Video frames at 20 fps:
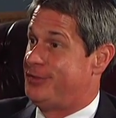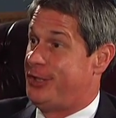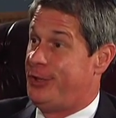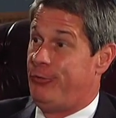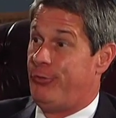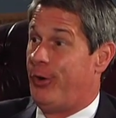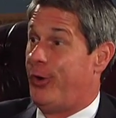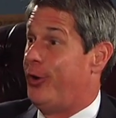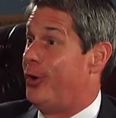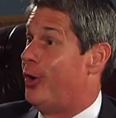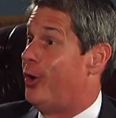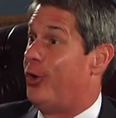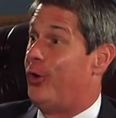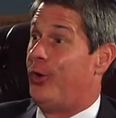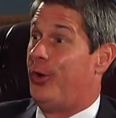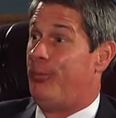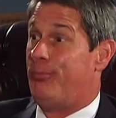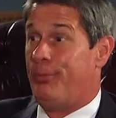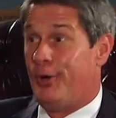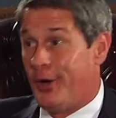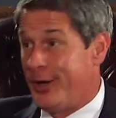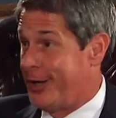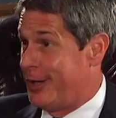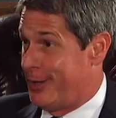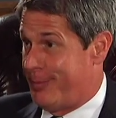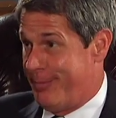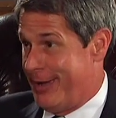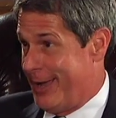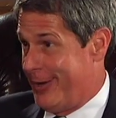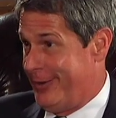He wrote a whole book
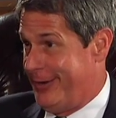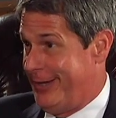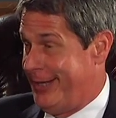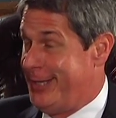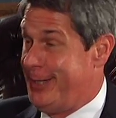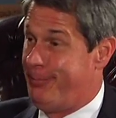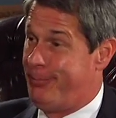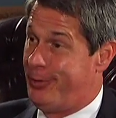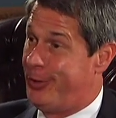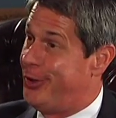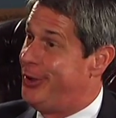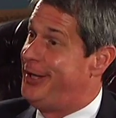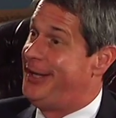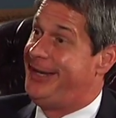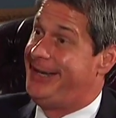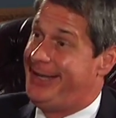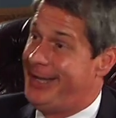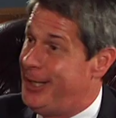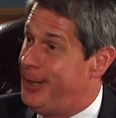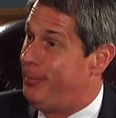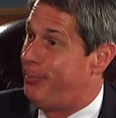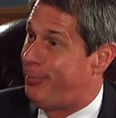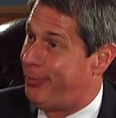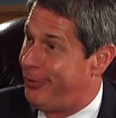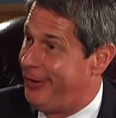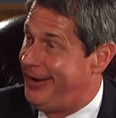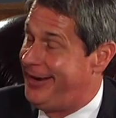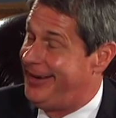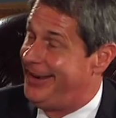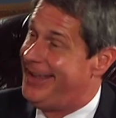about it. He put it in
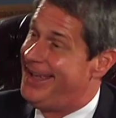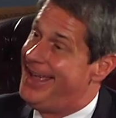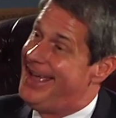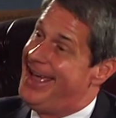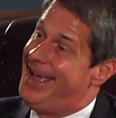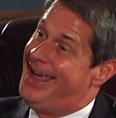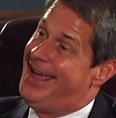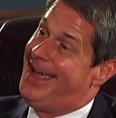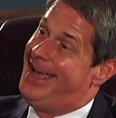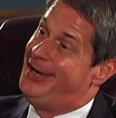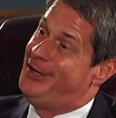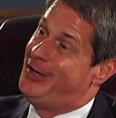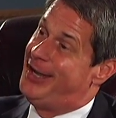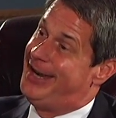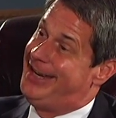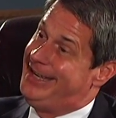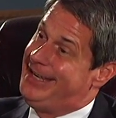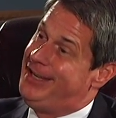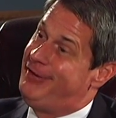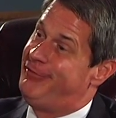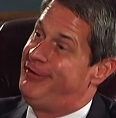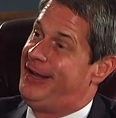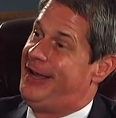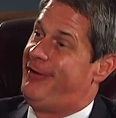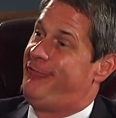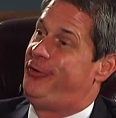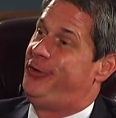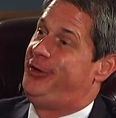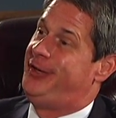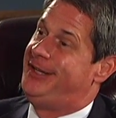print. And yet, even
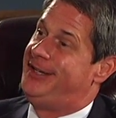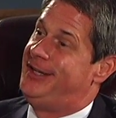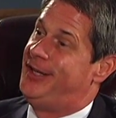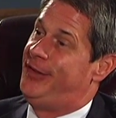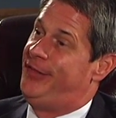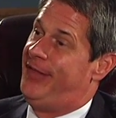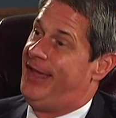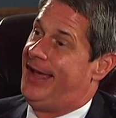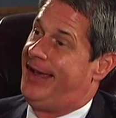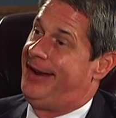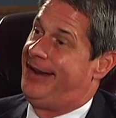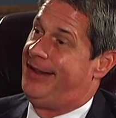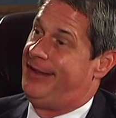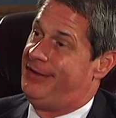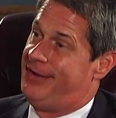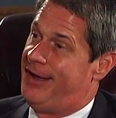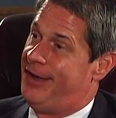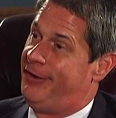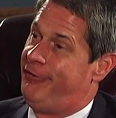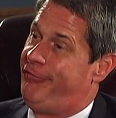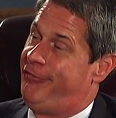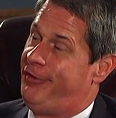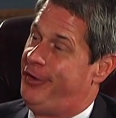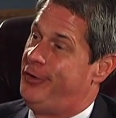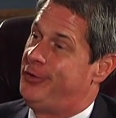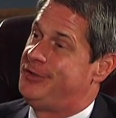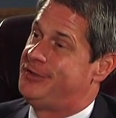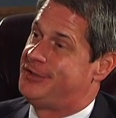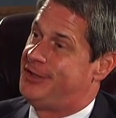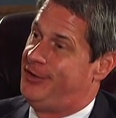after he did that, a lot of
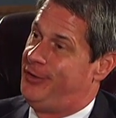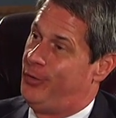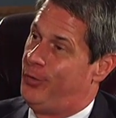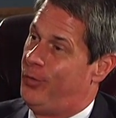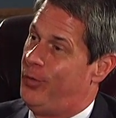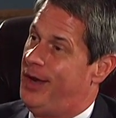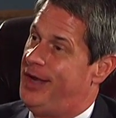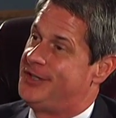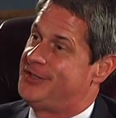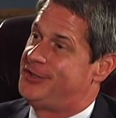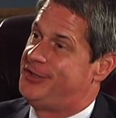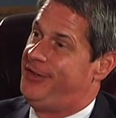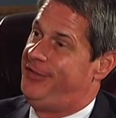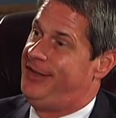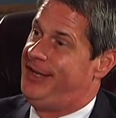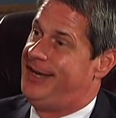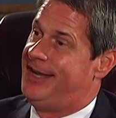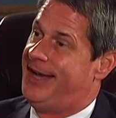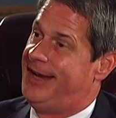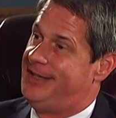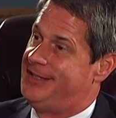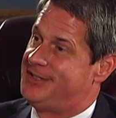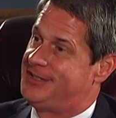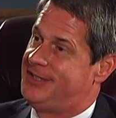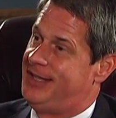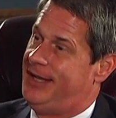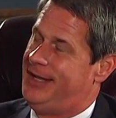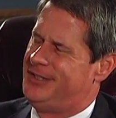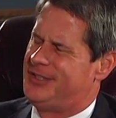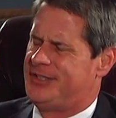folks in the West, in the United
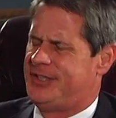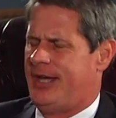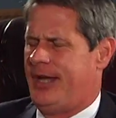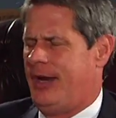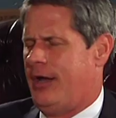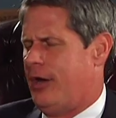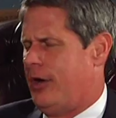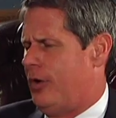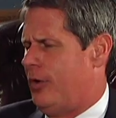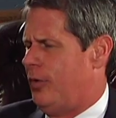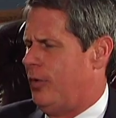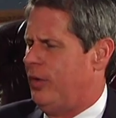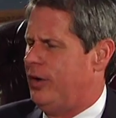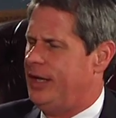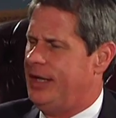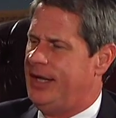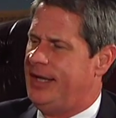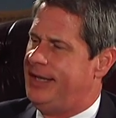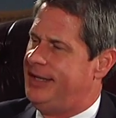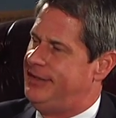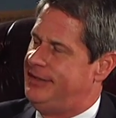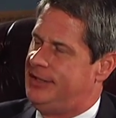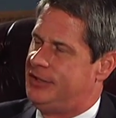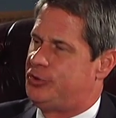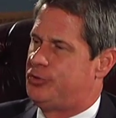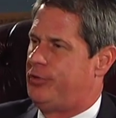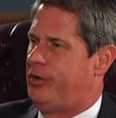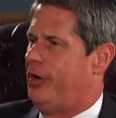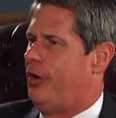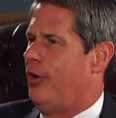States, said, oh,
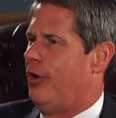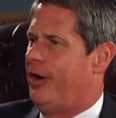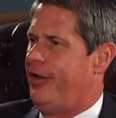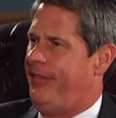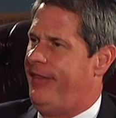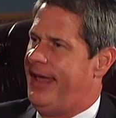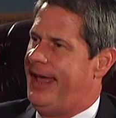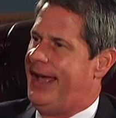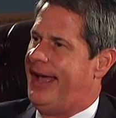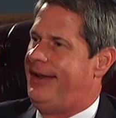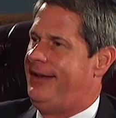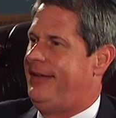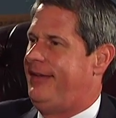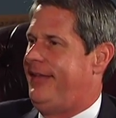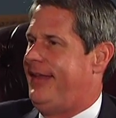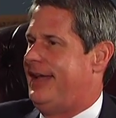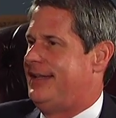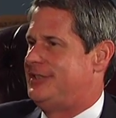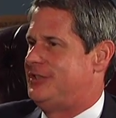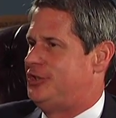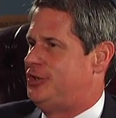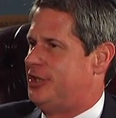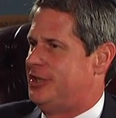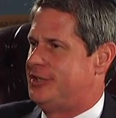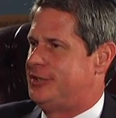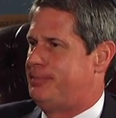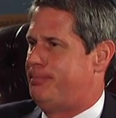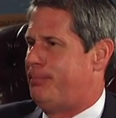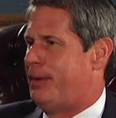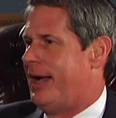disregard that. That's
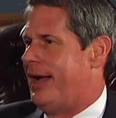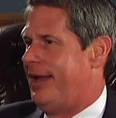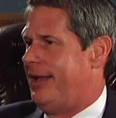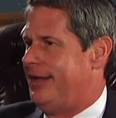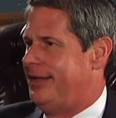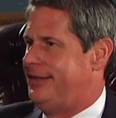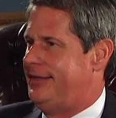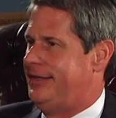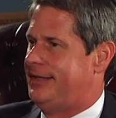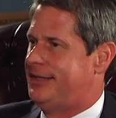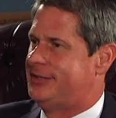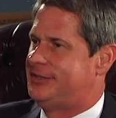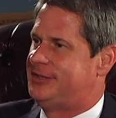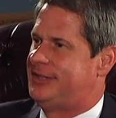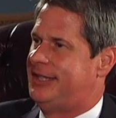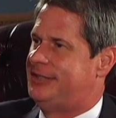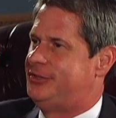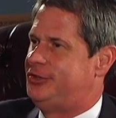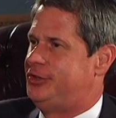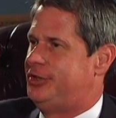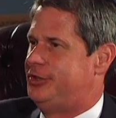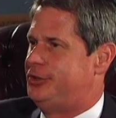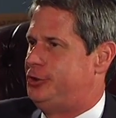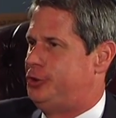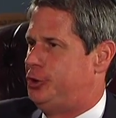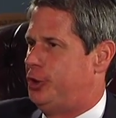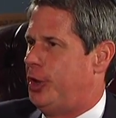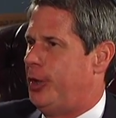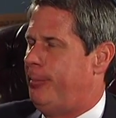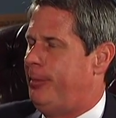just politics. That's just
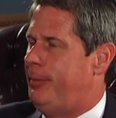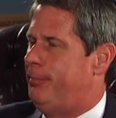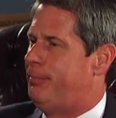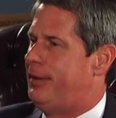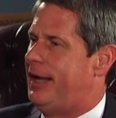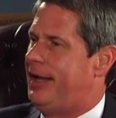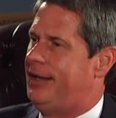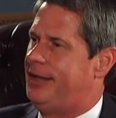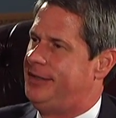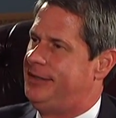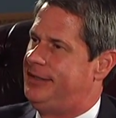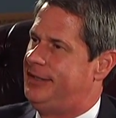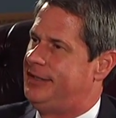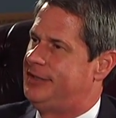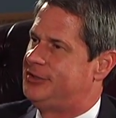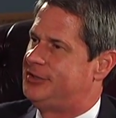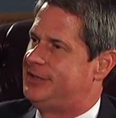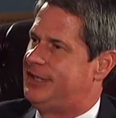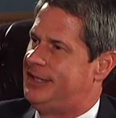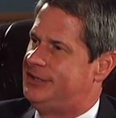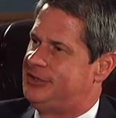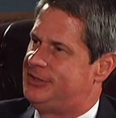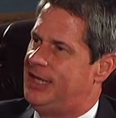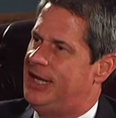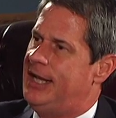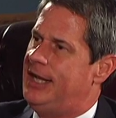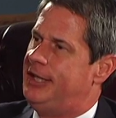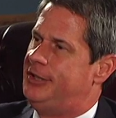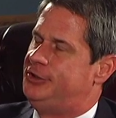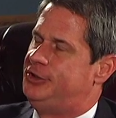German politics. That's
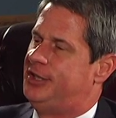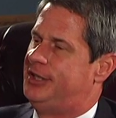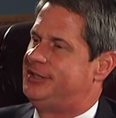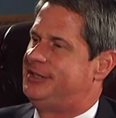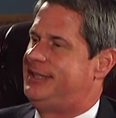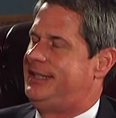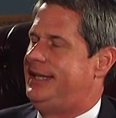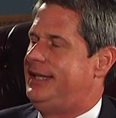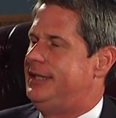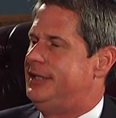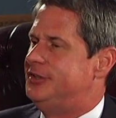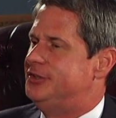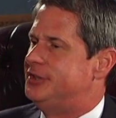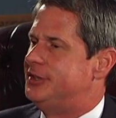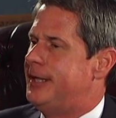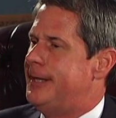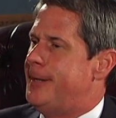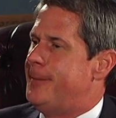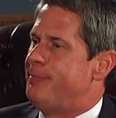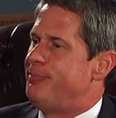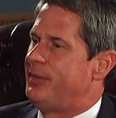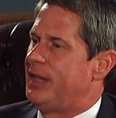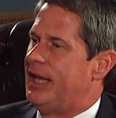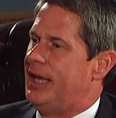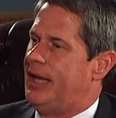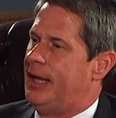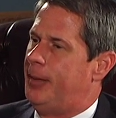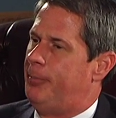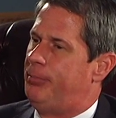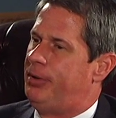just his
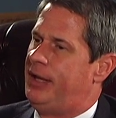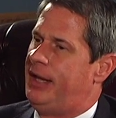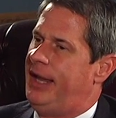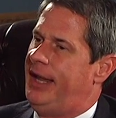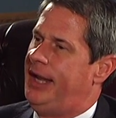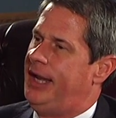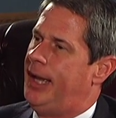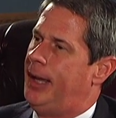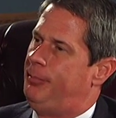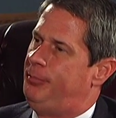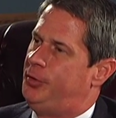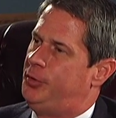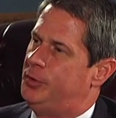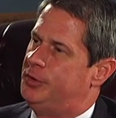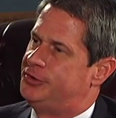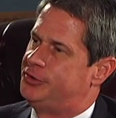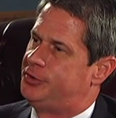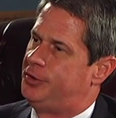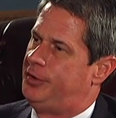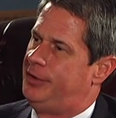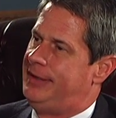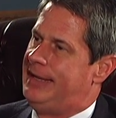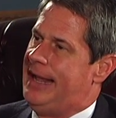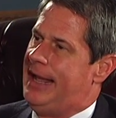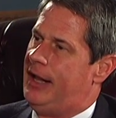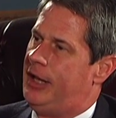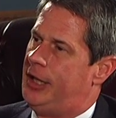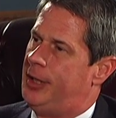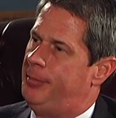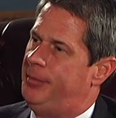playing up to a certain
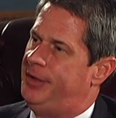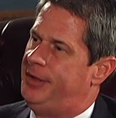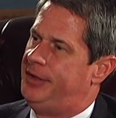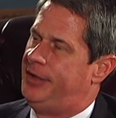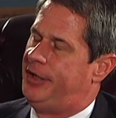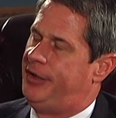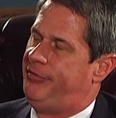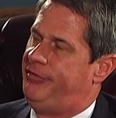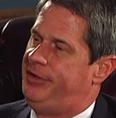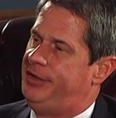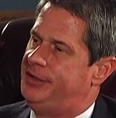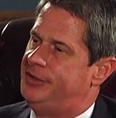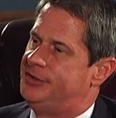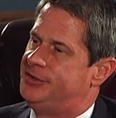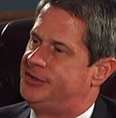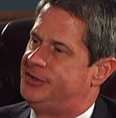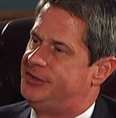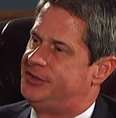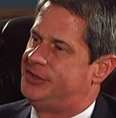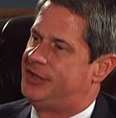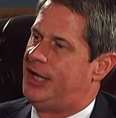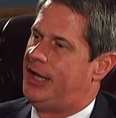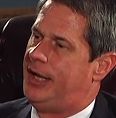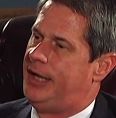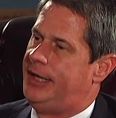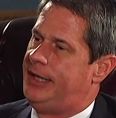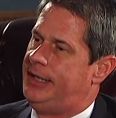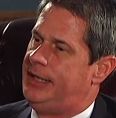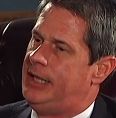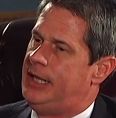element of his
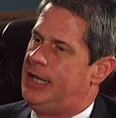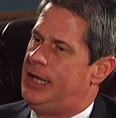society.